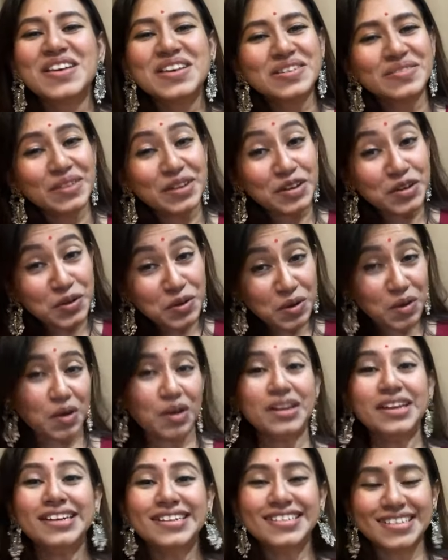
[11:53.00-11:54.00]
when you
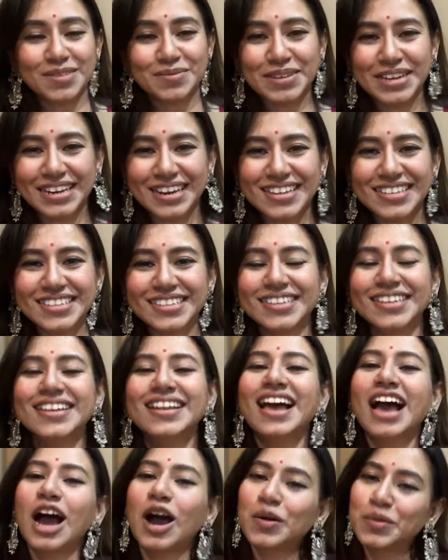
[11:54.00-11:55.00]
call it semi classical,
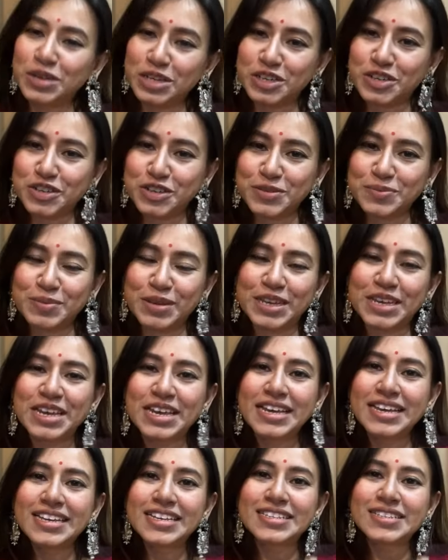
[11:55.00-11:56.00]
how it should be.
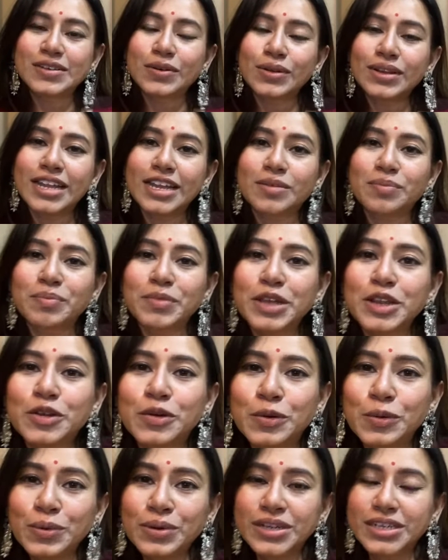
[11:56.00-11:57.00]
So let me
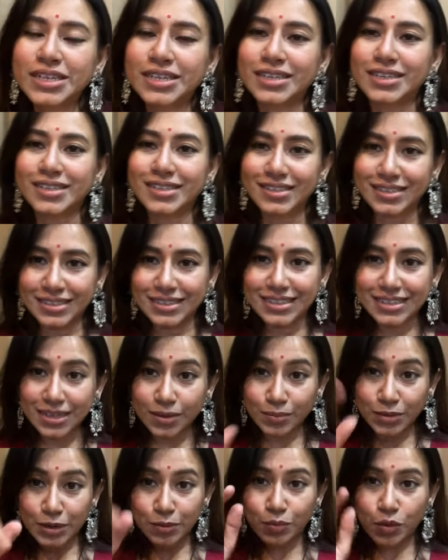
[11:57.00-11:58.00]
know in the
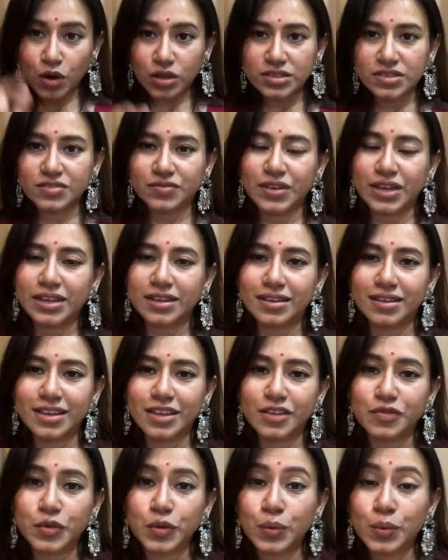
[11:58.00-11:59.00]
comment box where
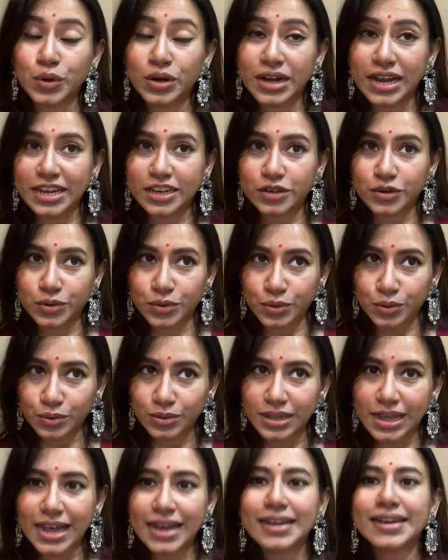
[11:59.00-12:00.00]
if you would like to know
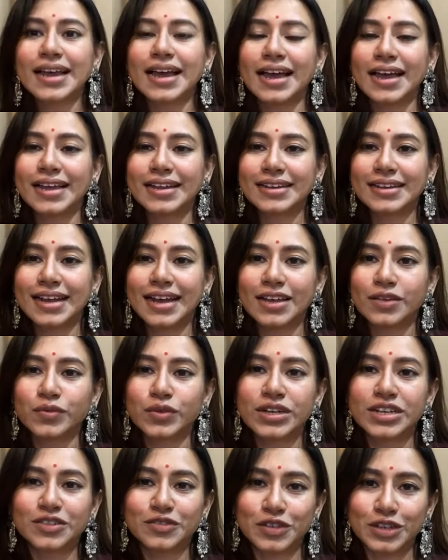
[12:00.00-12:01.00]
that, and I
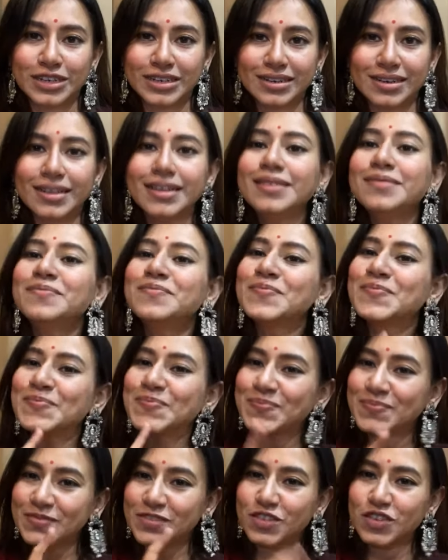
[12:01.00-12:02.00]
will definitely
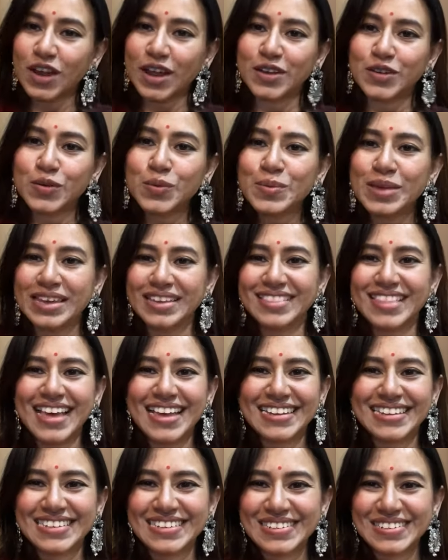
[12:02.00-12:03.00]
try to make
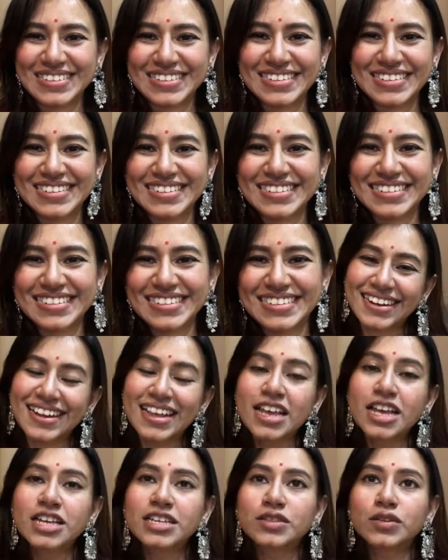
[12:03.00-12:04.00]
that.
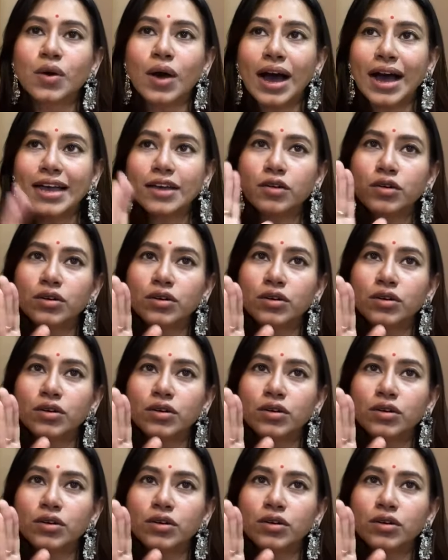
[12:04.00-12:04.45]
So I